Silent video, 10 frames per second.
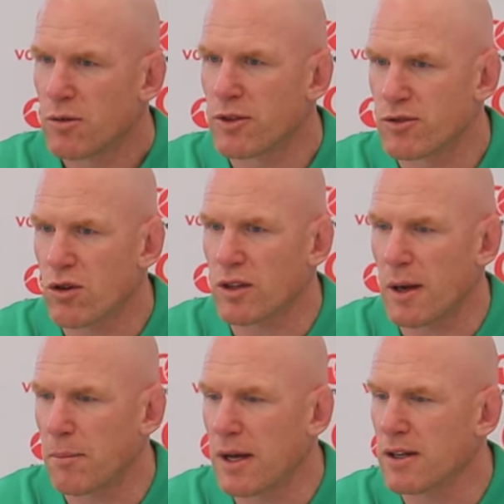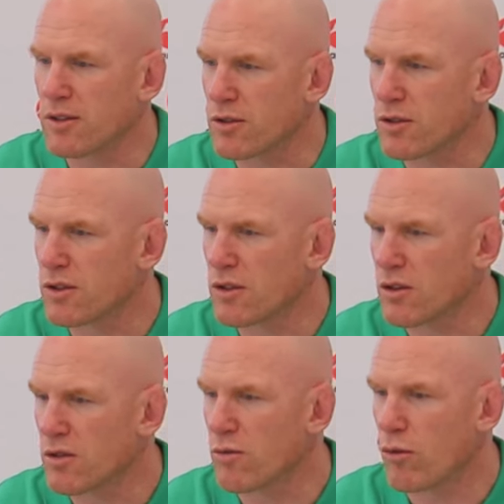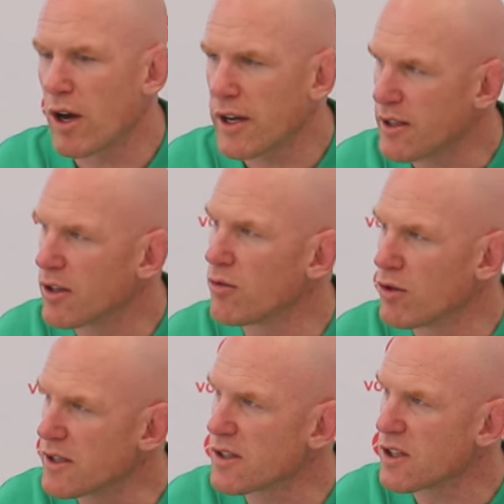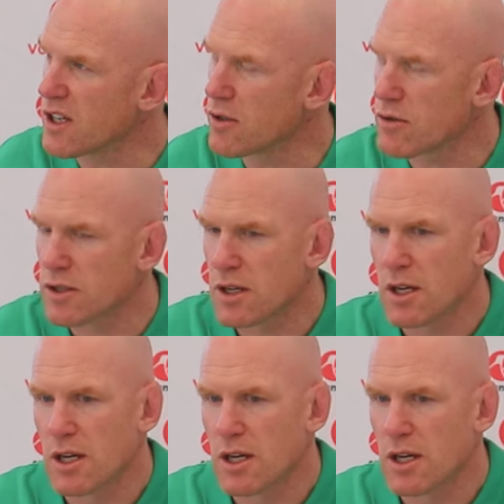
we struck that balance right in recent years,